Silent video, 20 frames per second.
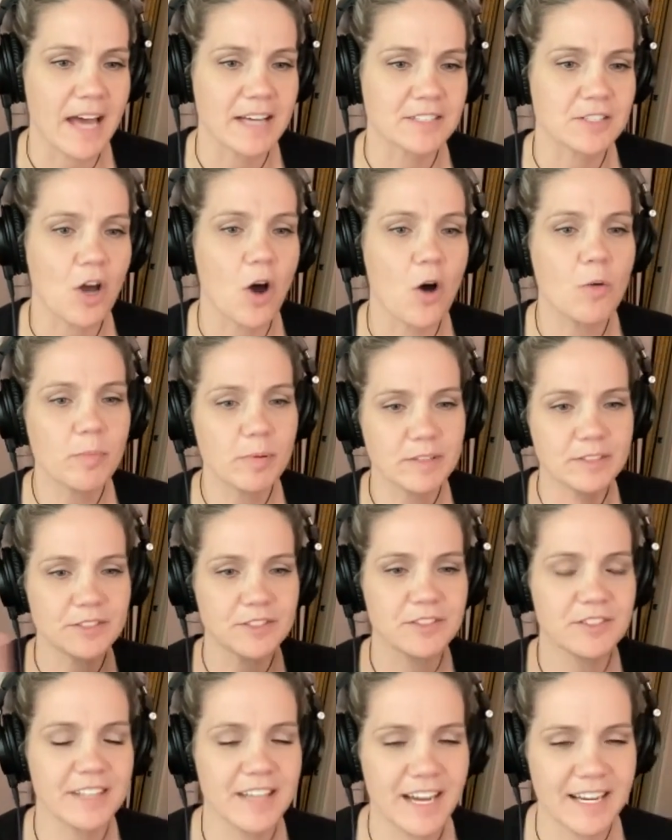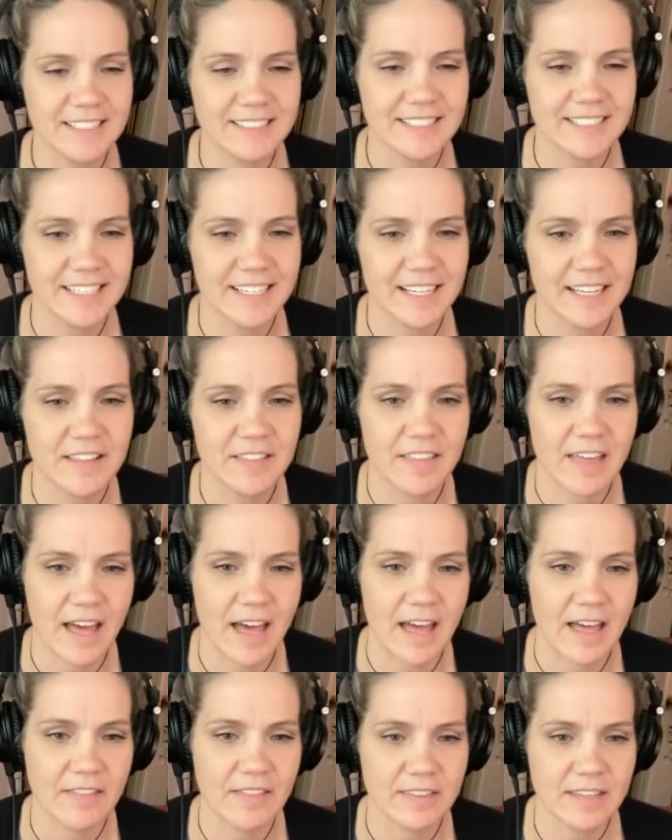as open to the idea
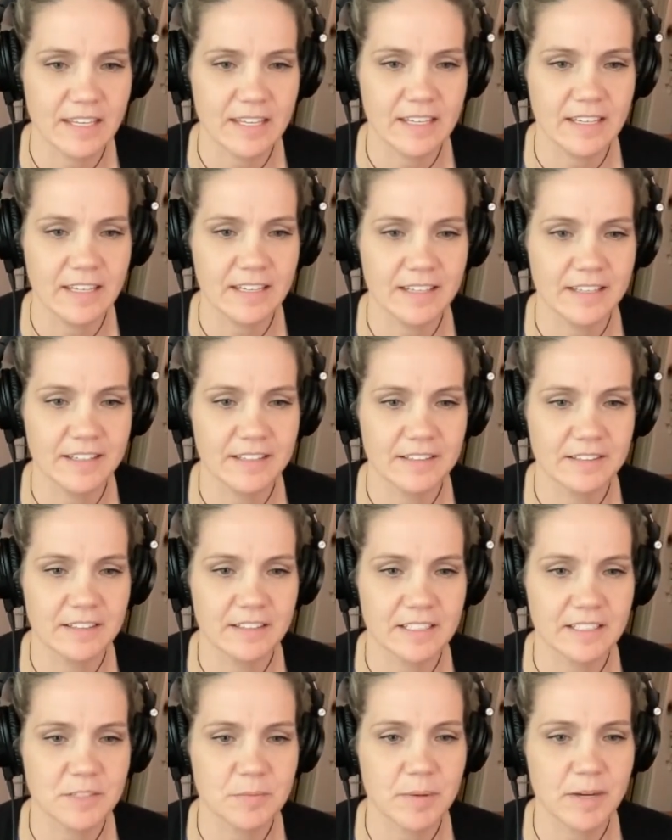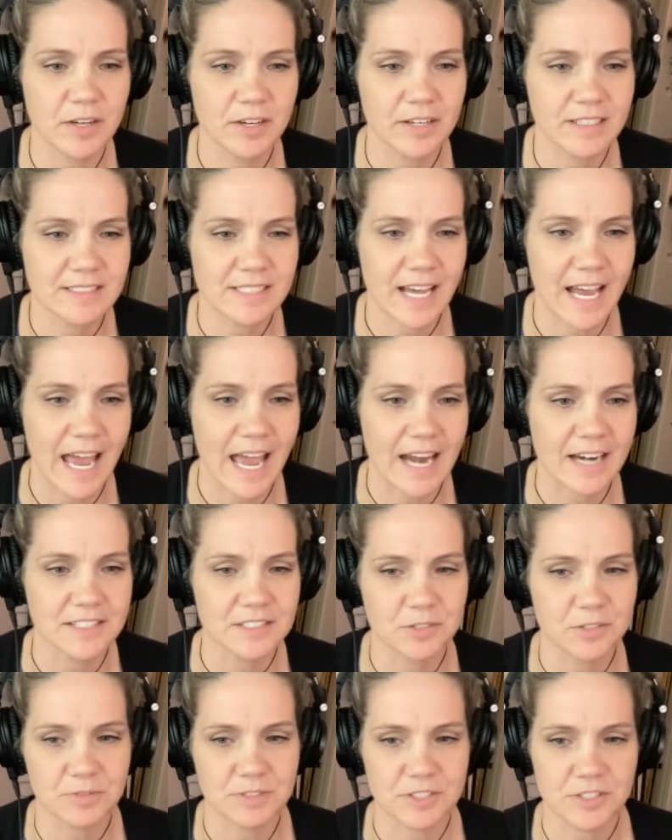that the experience I had as
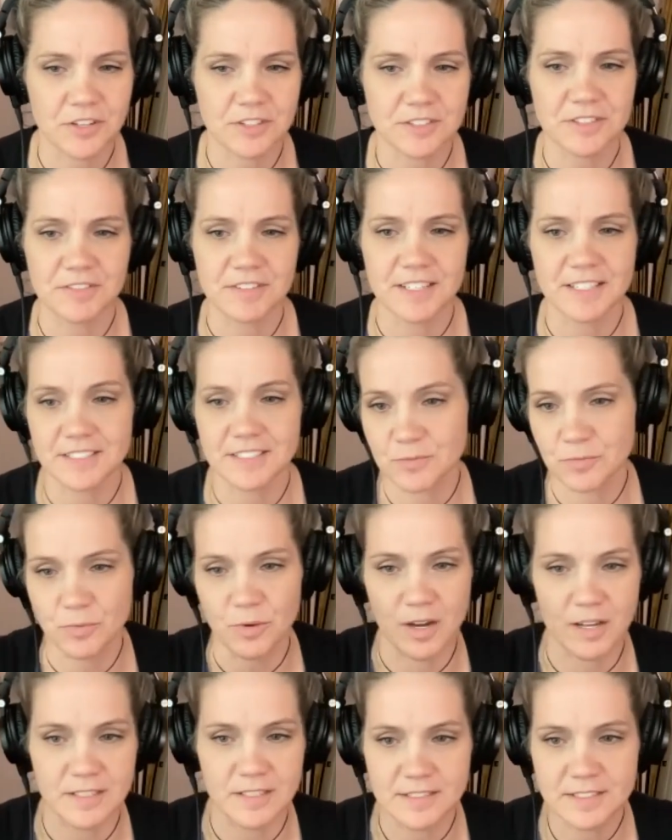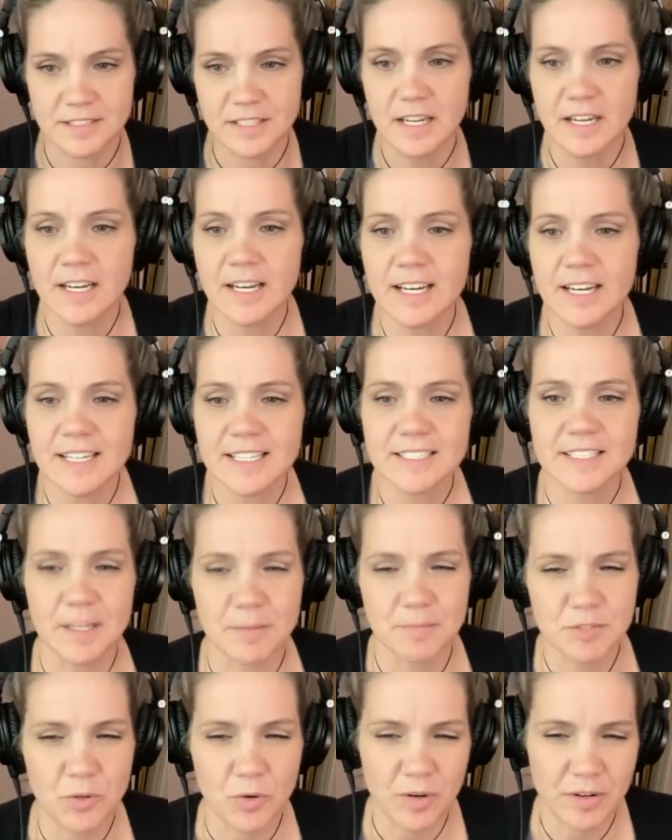a result of this was
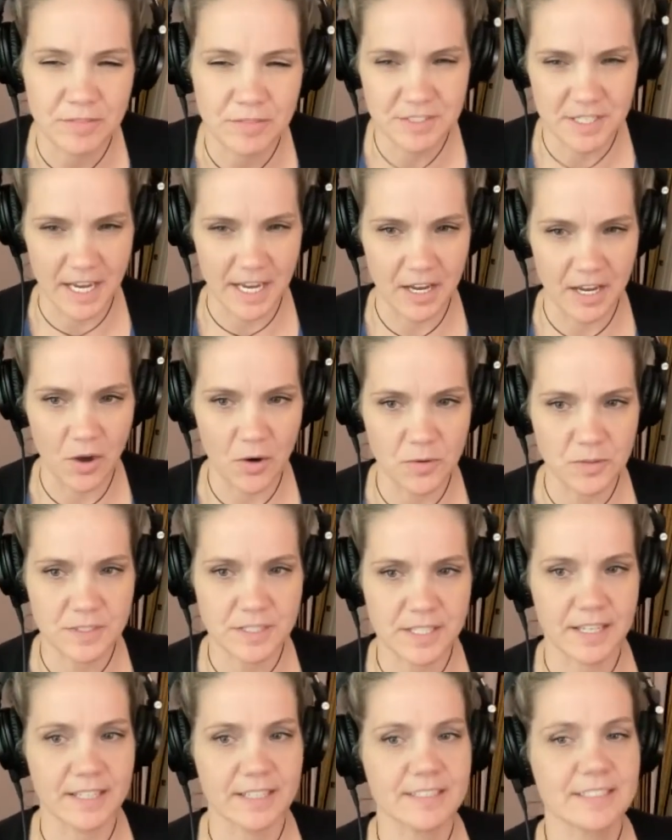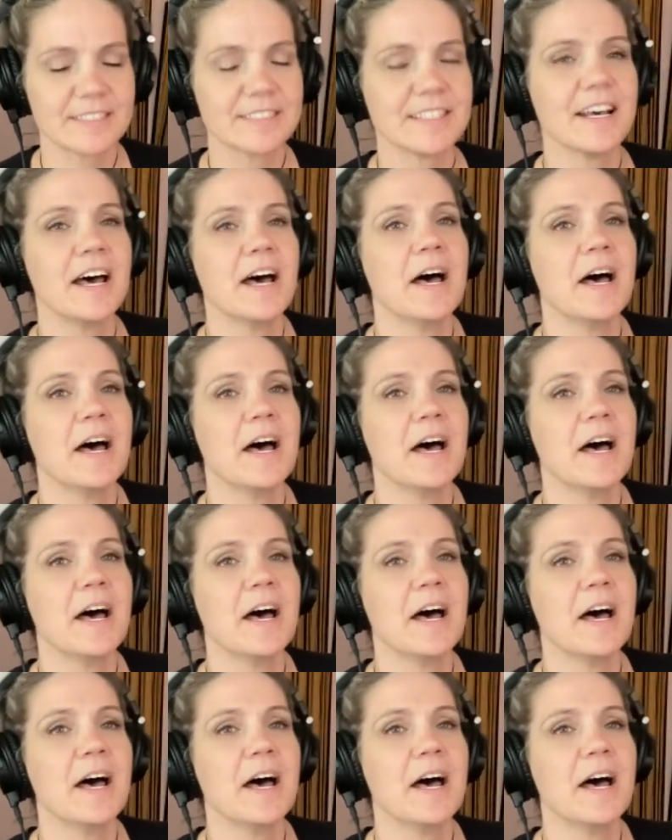some sort of psychosis.